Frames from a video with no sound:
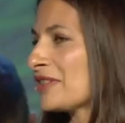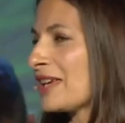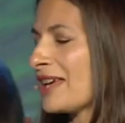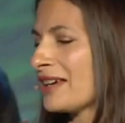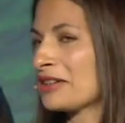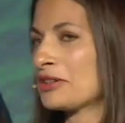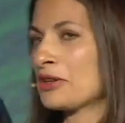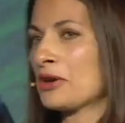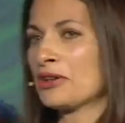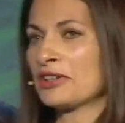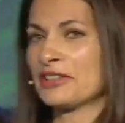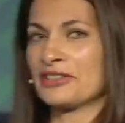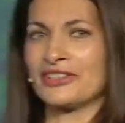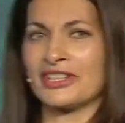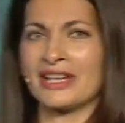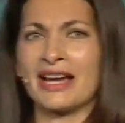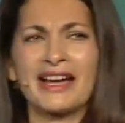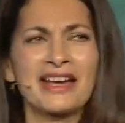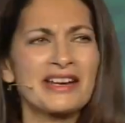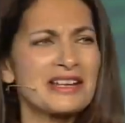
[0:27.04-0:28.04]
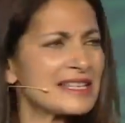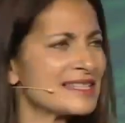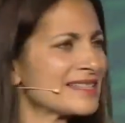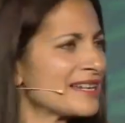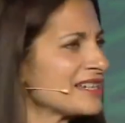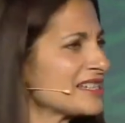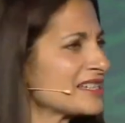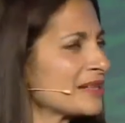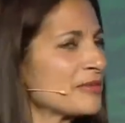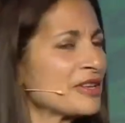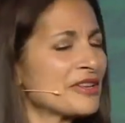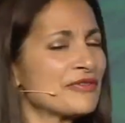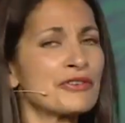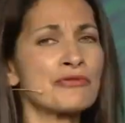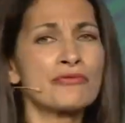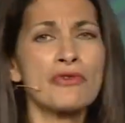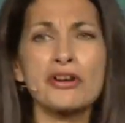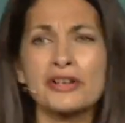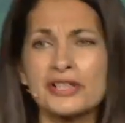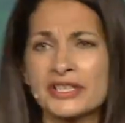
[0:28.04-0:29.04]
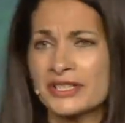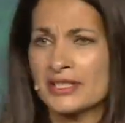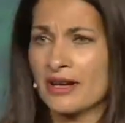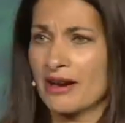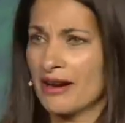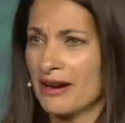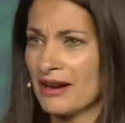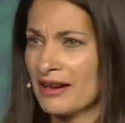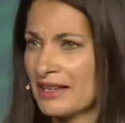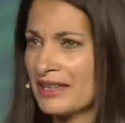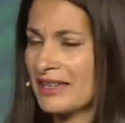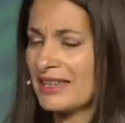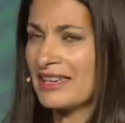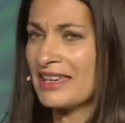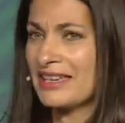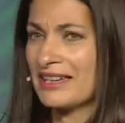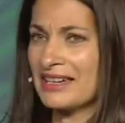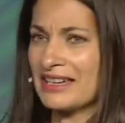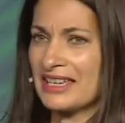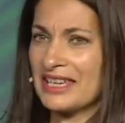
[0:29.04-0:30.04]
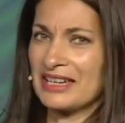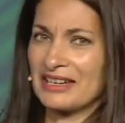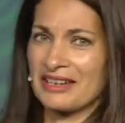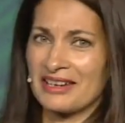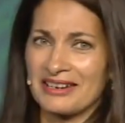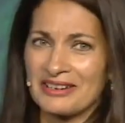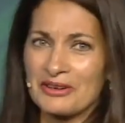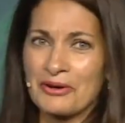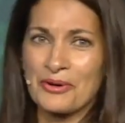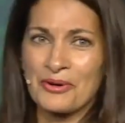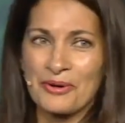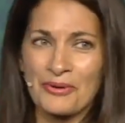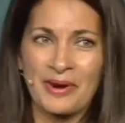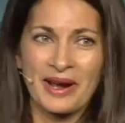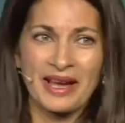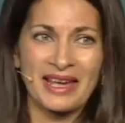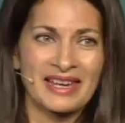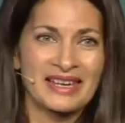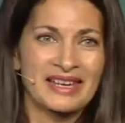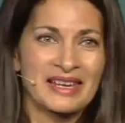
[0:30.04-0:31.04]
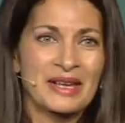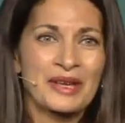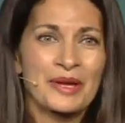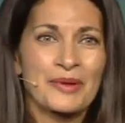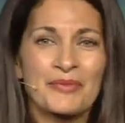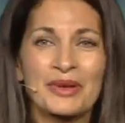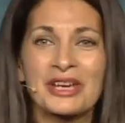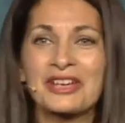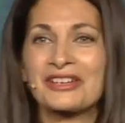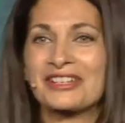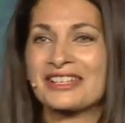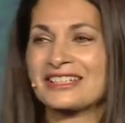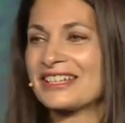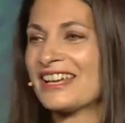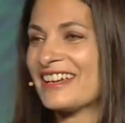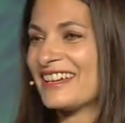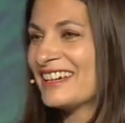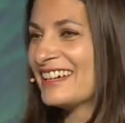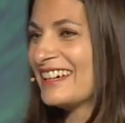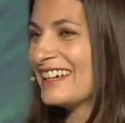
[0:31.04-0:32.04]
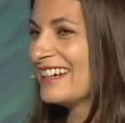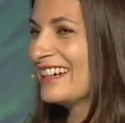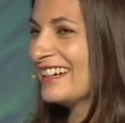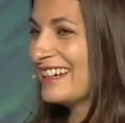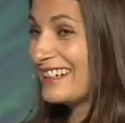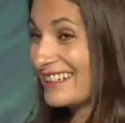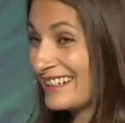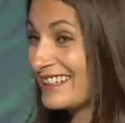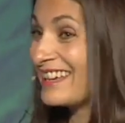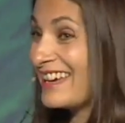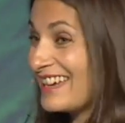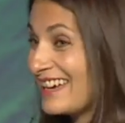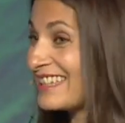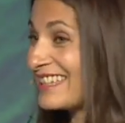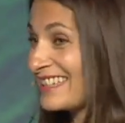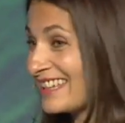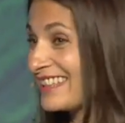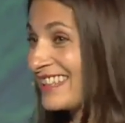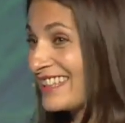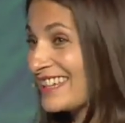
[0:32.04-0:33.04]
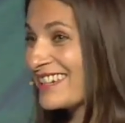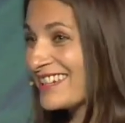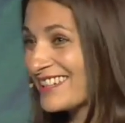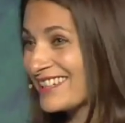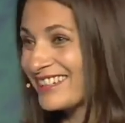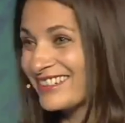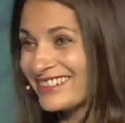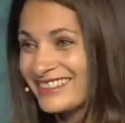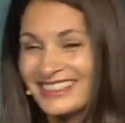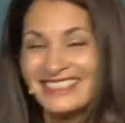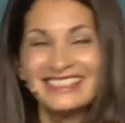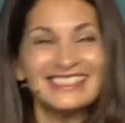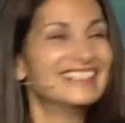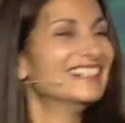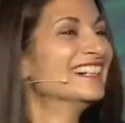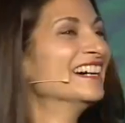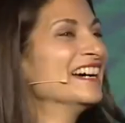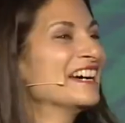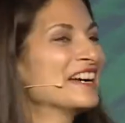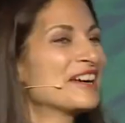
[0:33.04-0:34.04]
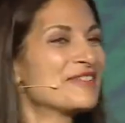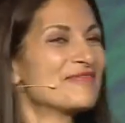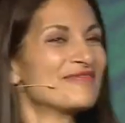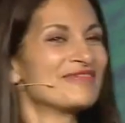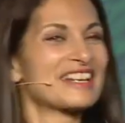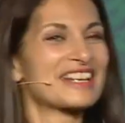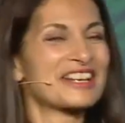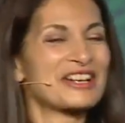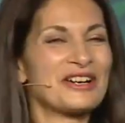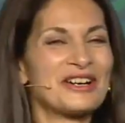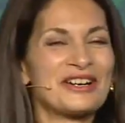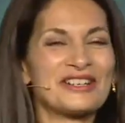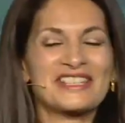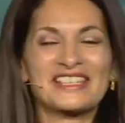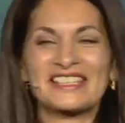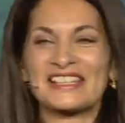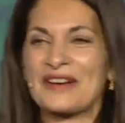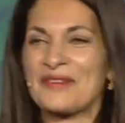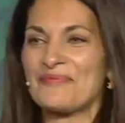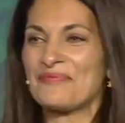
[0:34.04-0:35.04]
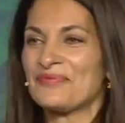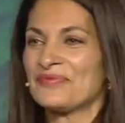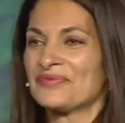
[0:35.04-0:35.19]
of technology. I understand he's something of a rock star here in Norway, because, yes, I think so, because